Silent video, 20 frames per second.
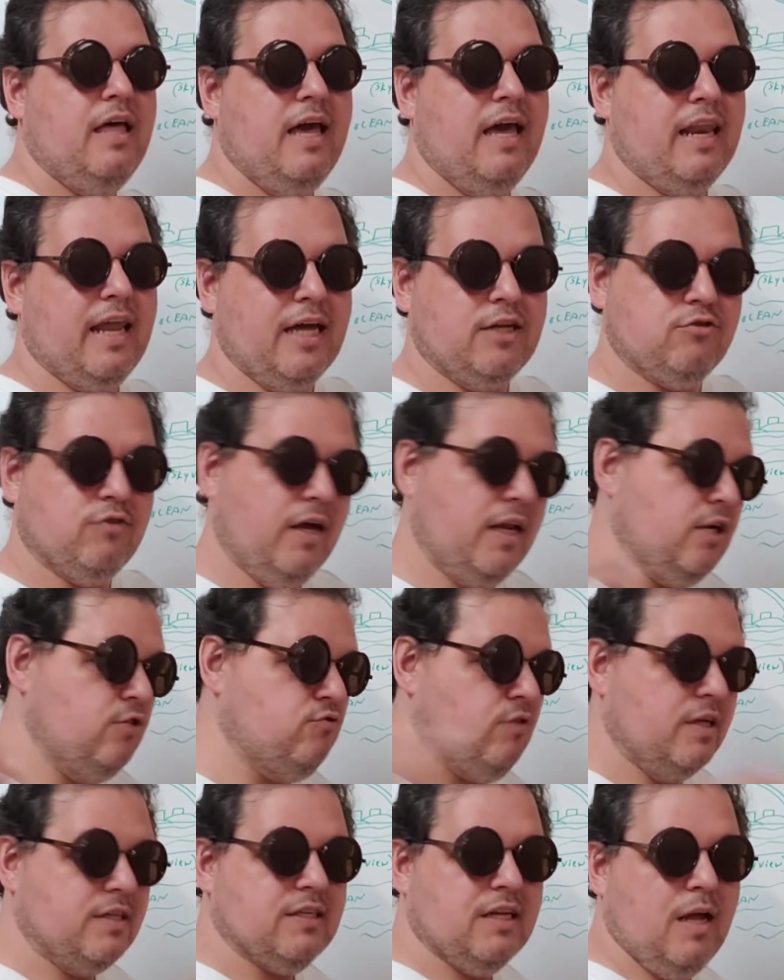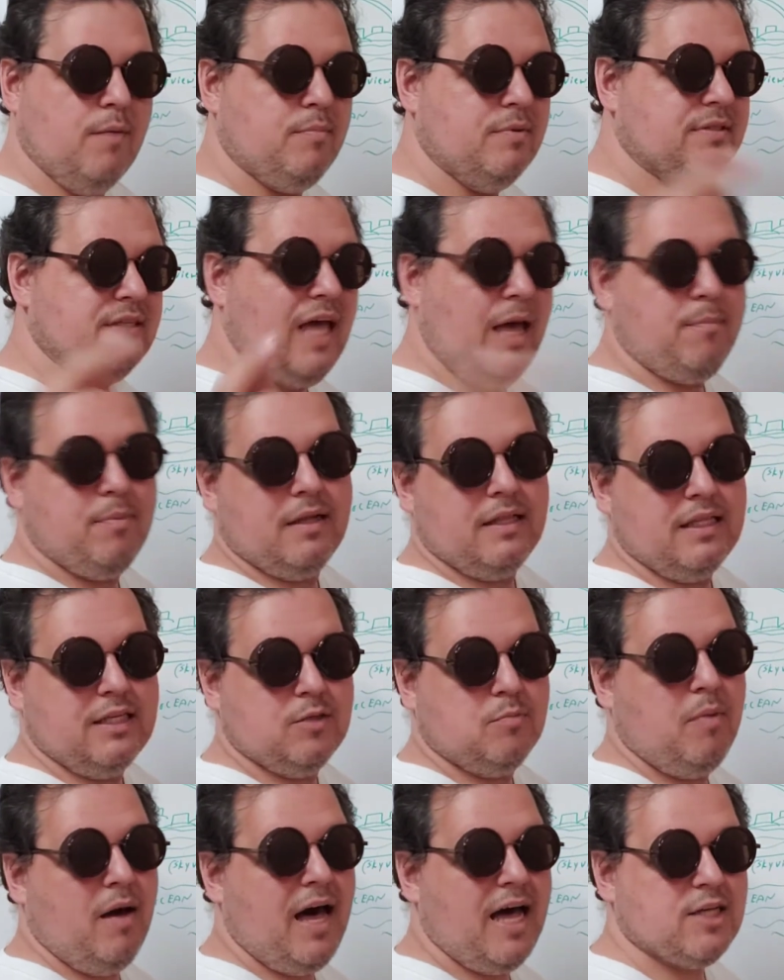And I try to dress it up as epically
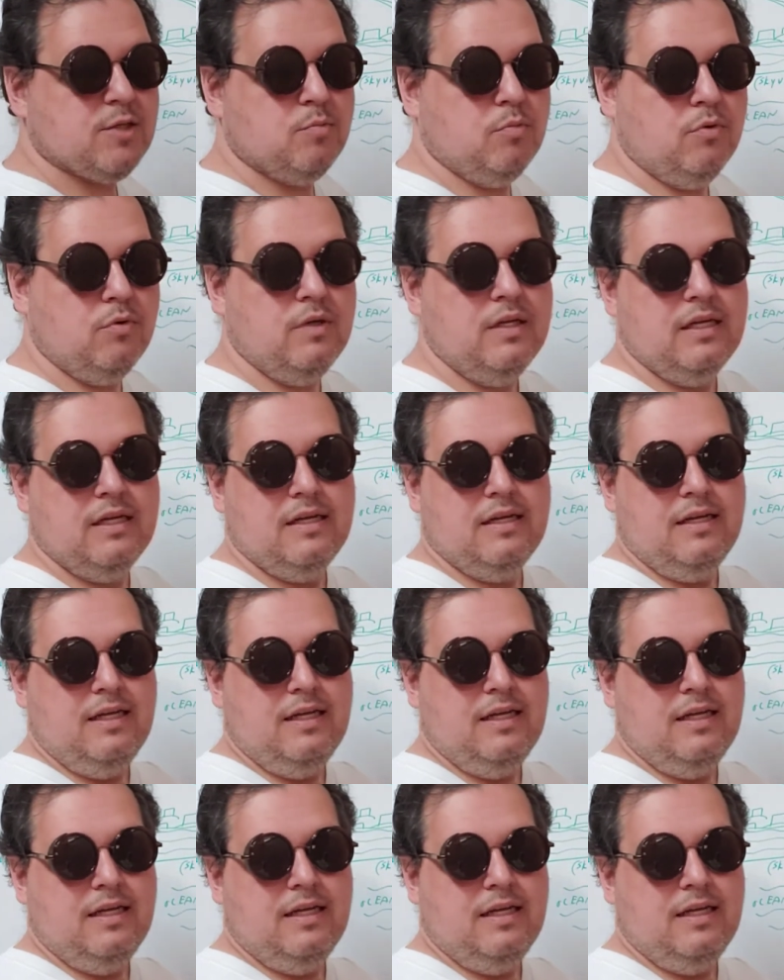as possible.